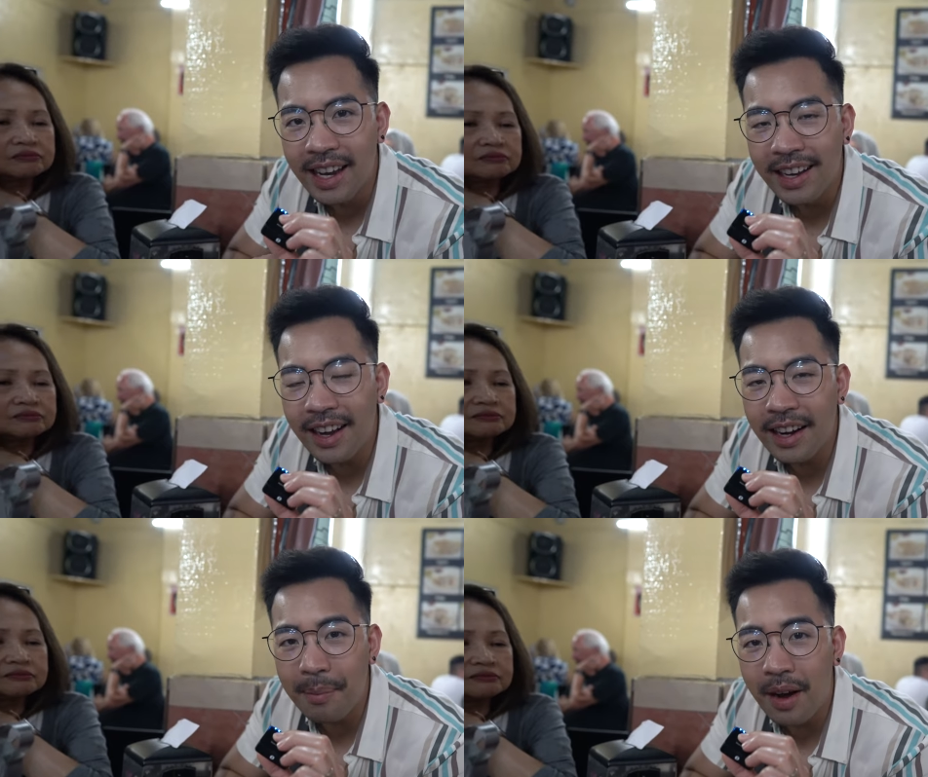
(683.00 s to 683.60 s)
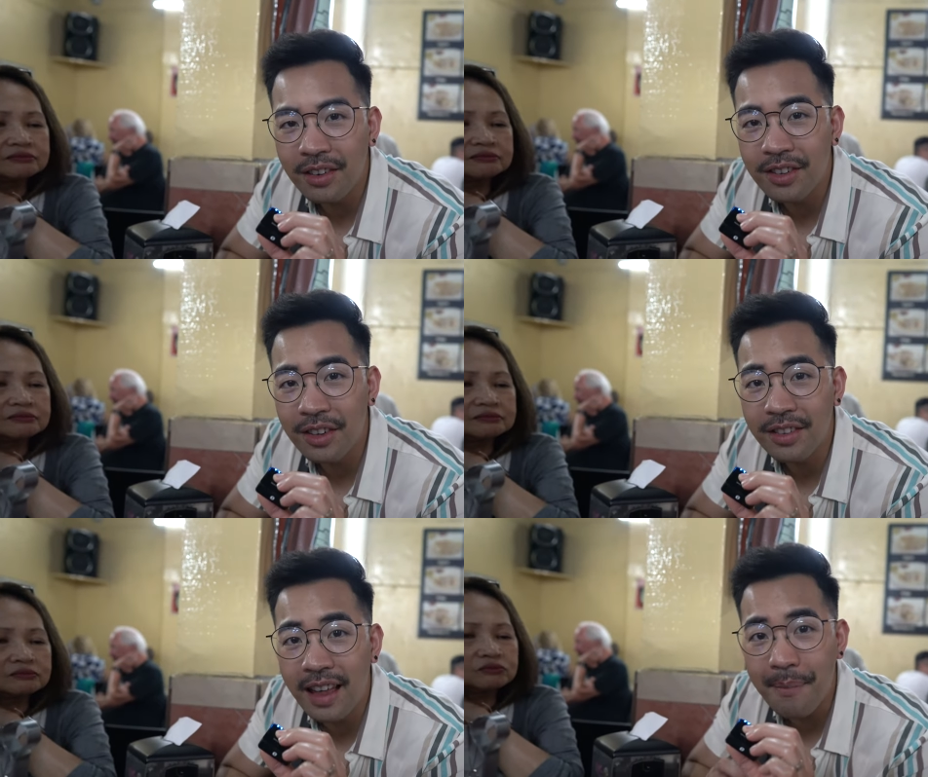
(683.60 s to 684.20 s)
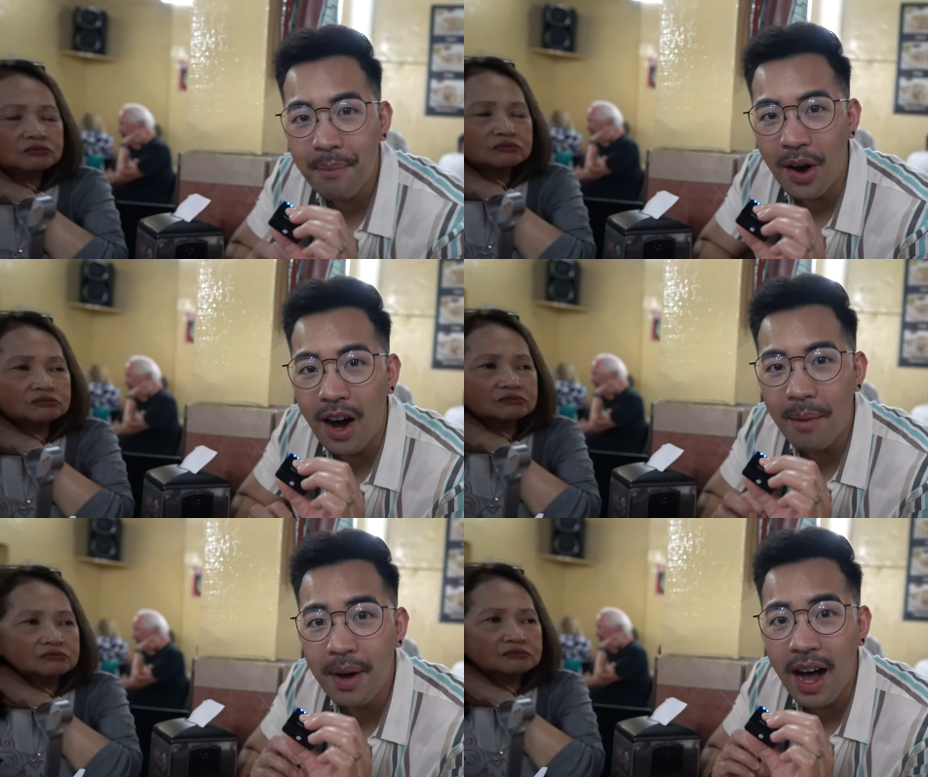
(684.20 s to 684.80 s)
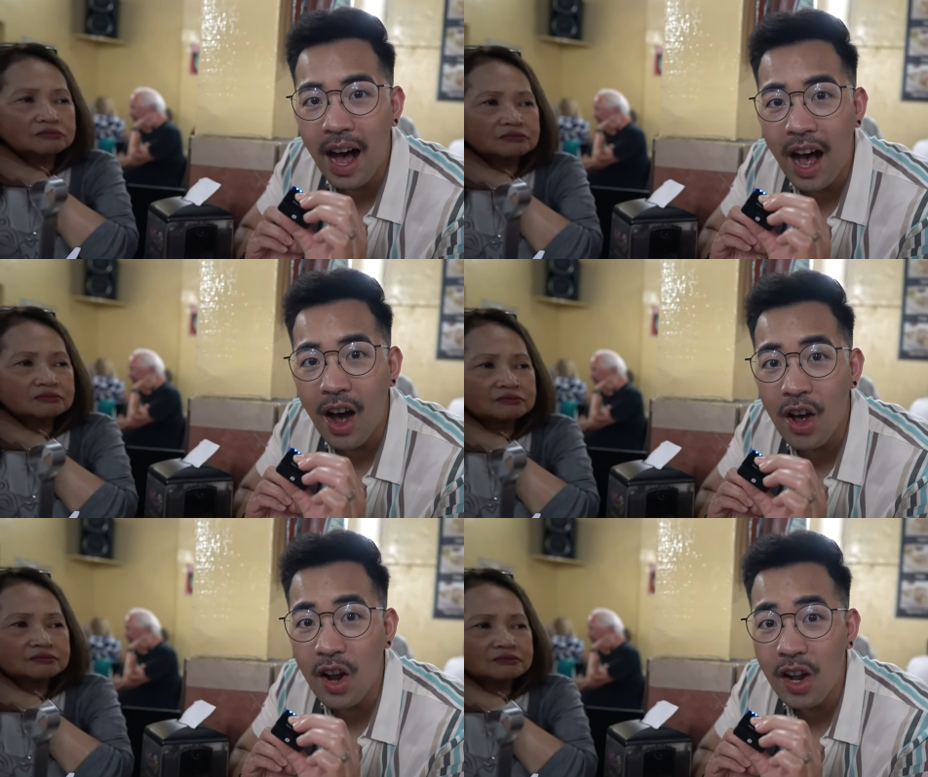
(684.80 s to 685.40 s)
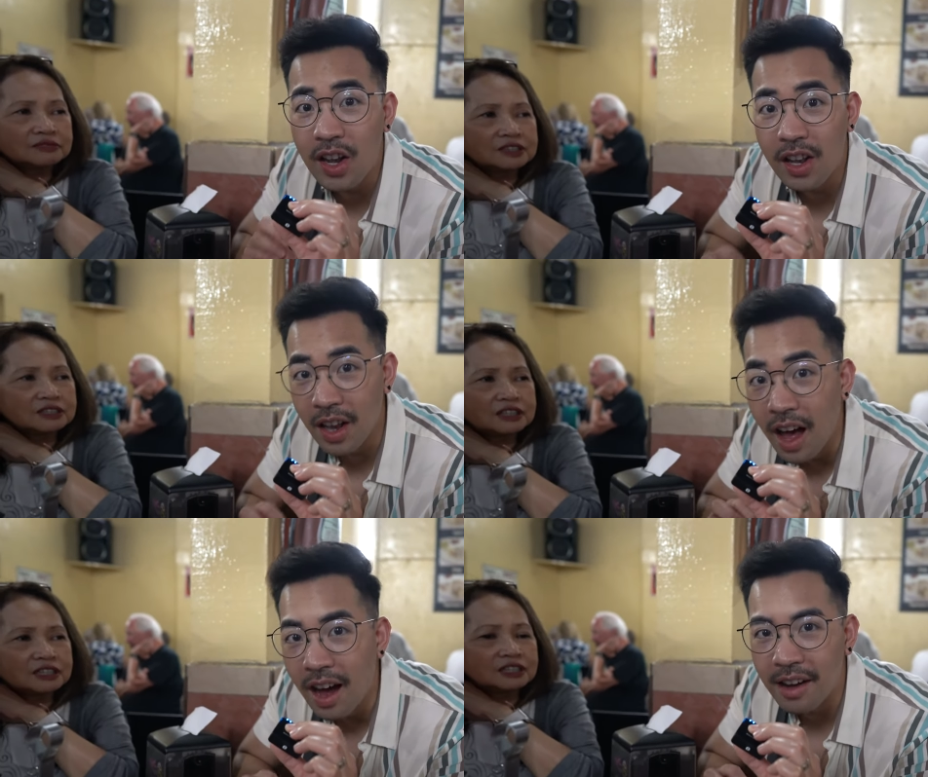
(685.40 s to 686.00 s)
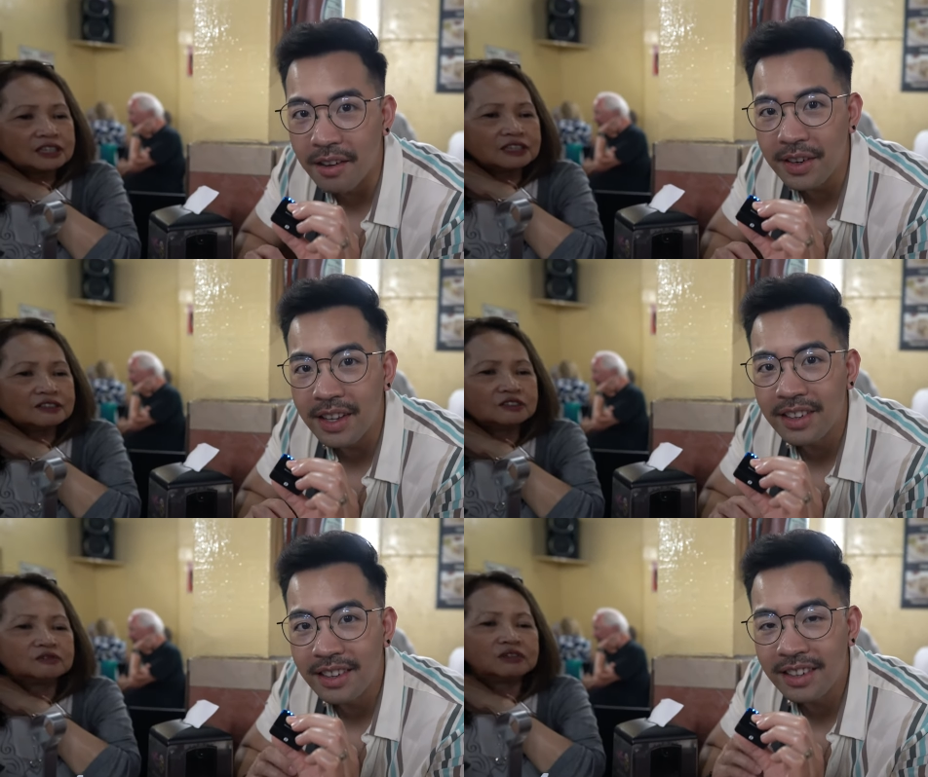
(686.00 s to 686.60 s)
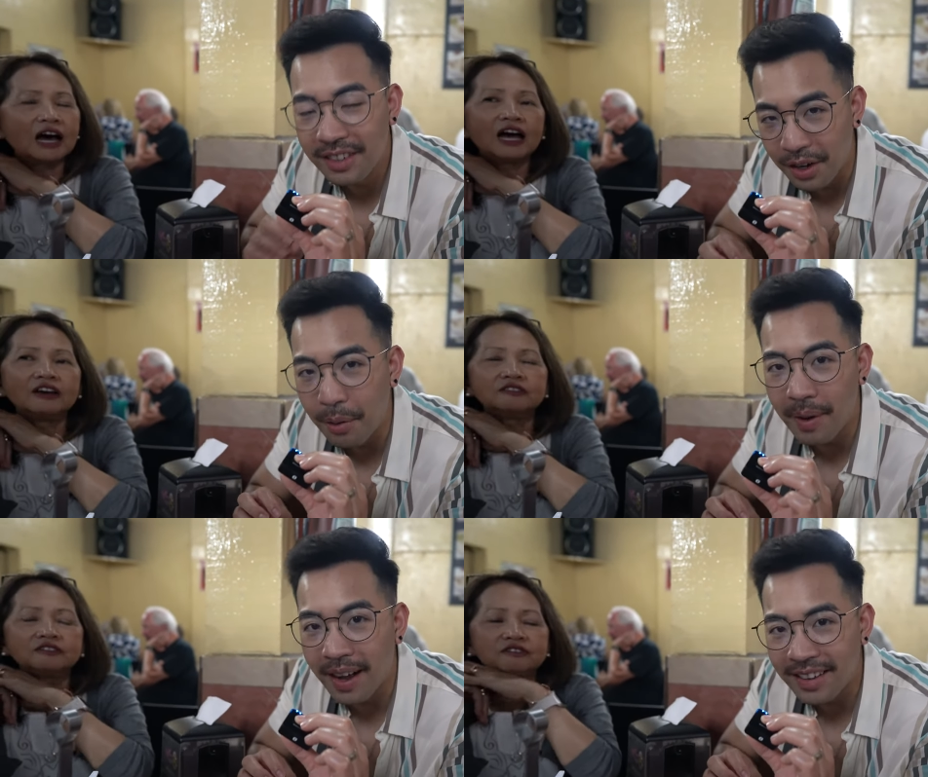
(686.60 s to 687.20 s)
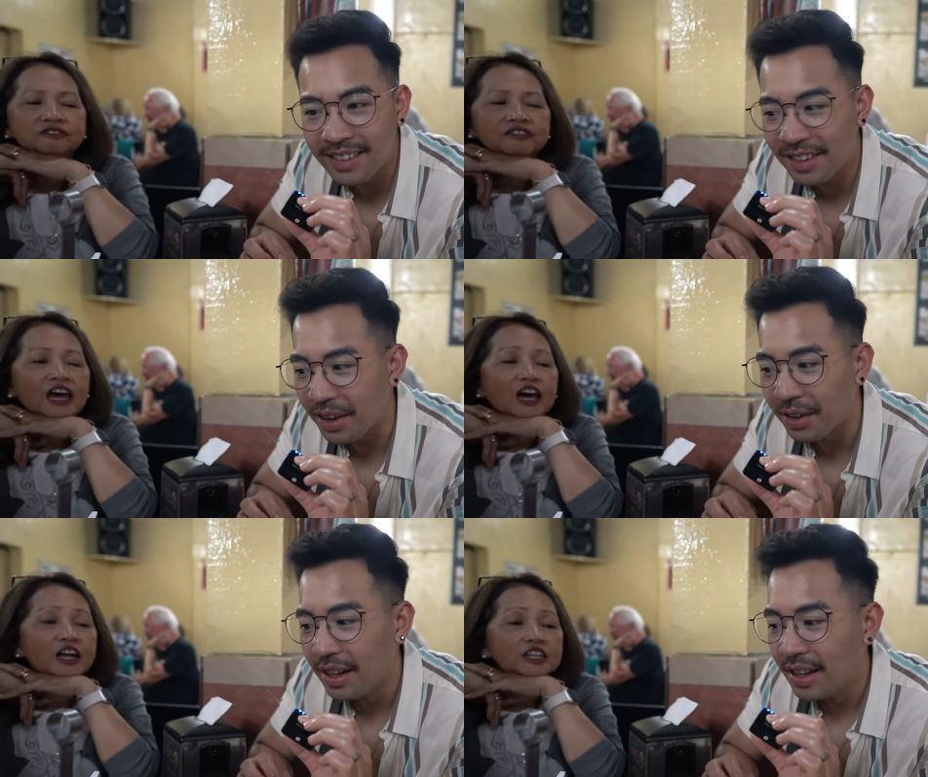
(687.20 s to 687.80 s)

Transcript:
Speaker 1: got at Pancho's that mom loved so much. So